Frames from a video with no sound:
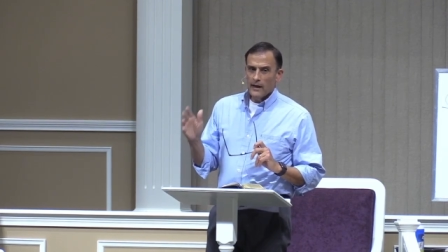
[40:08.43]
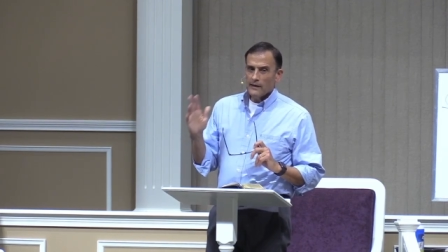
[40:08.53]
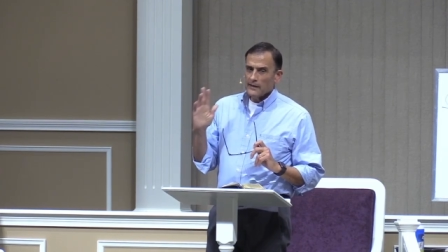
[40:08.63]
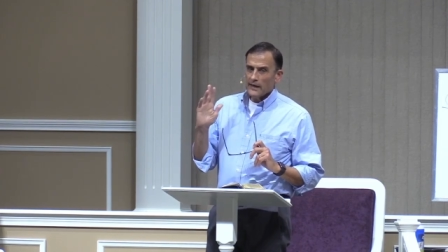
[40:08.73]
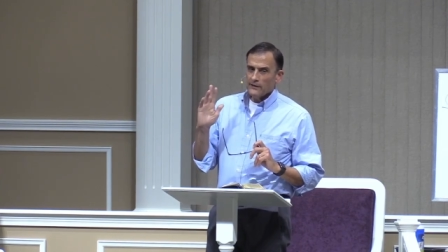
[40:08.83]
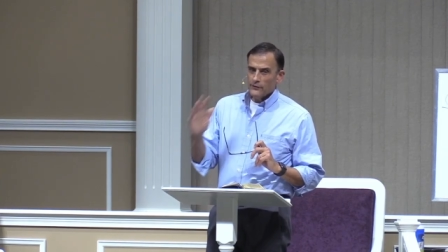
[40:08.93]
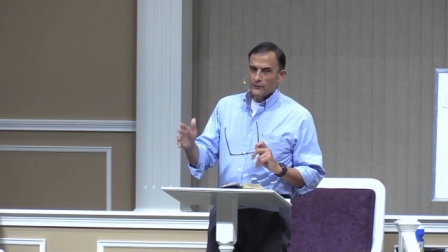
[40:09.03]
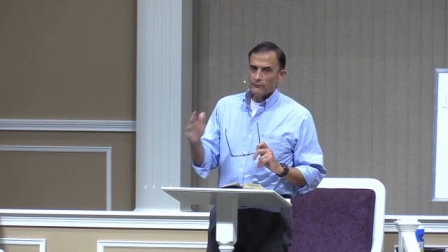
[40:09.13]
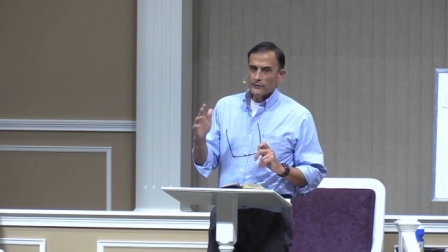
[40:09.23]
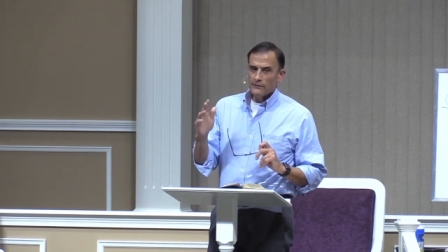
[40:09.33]
I'd like, you
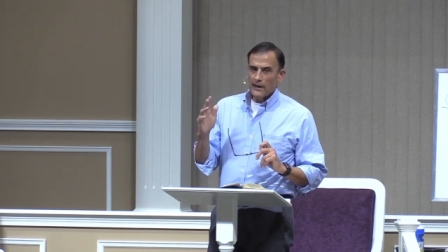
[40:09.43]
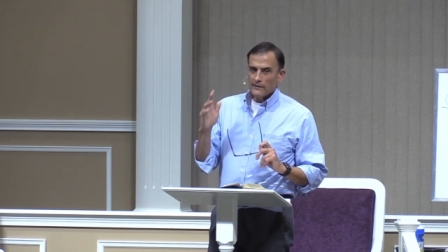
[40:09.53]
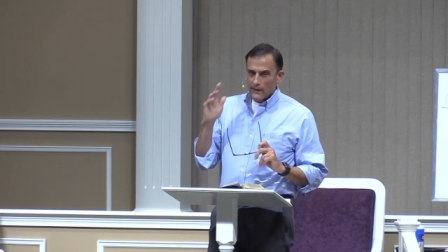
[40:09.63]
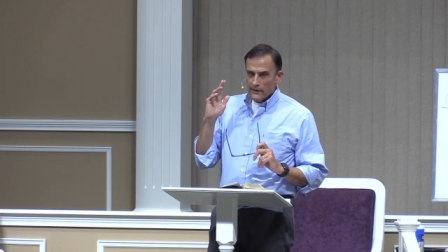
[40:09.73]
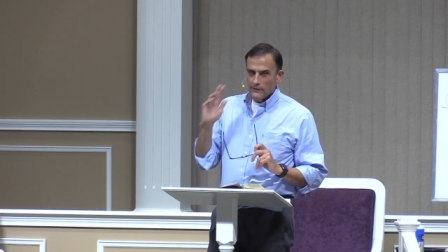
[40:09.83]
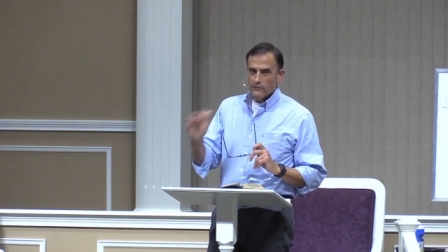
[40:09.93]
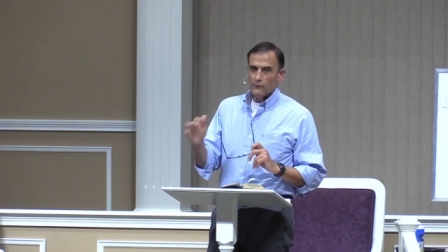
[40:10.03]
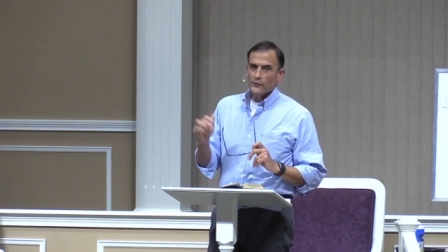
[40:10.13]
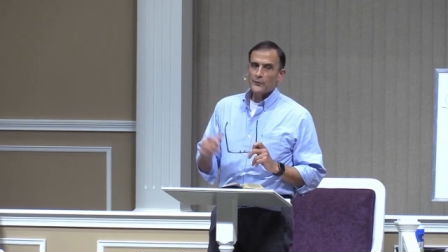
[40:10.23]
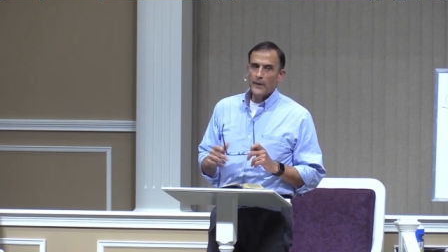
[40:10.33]
to I'd like you to
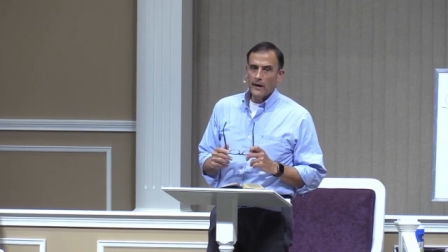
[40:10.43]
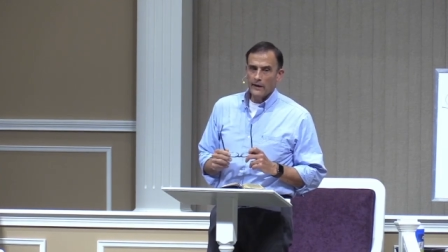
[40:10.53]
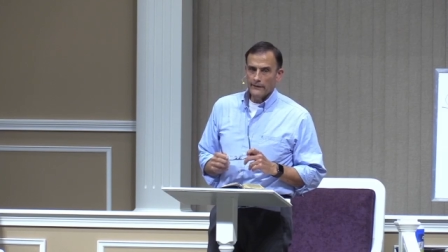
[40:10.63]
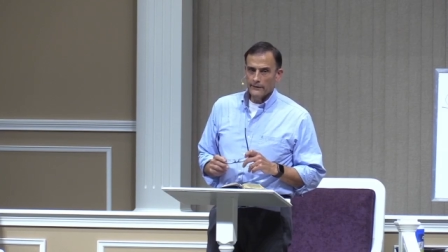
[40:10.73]
respond.